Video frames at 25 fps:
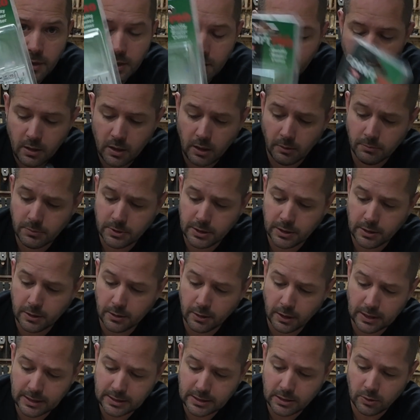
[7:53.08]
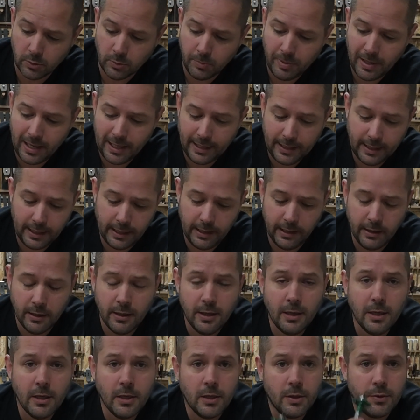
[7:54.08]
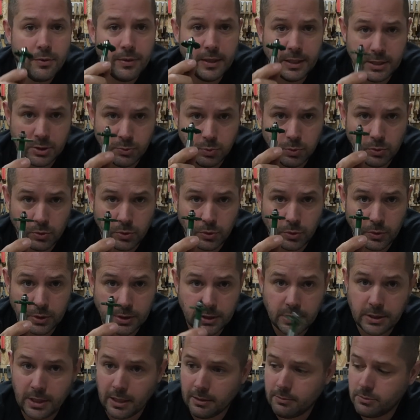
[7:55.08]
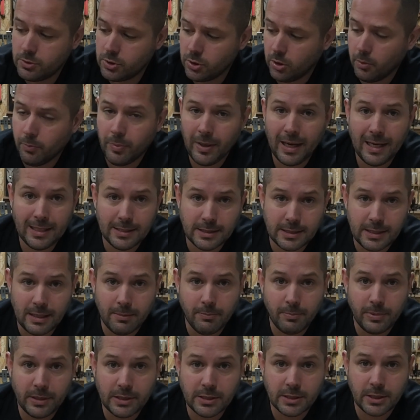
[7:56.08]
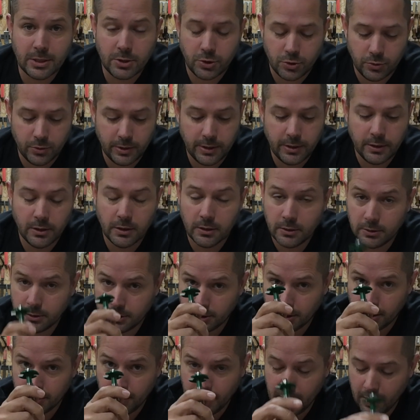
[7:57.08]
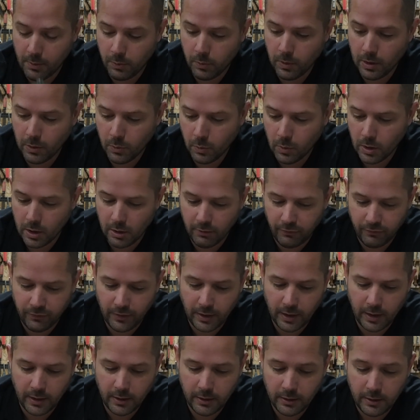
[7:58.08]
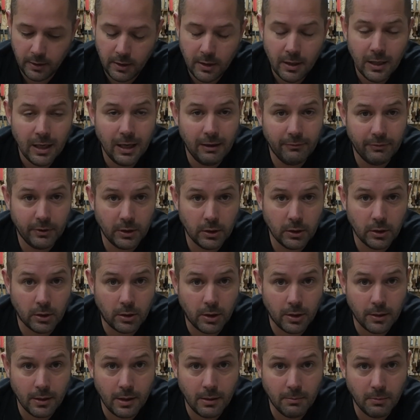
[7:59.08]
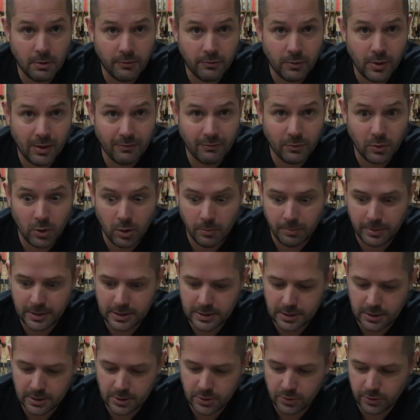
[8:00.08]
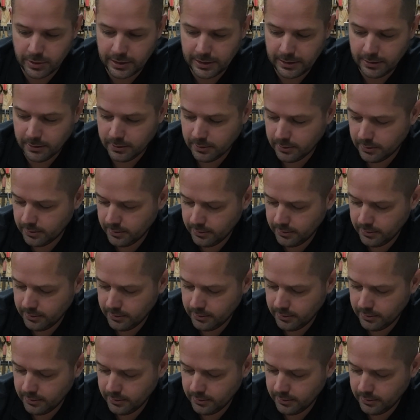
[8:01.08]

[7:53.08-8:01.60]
It comes in a nice little packet. This will do the same job as that biscuit jointer. So yeah, well worth having a look at them if you haven't got a biscuit jointer.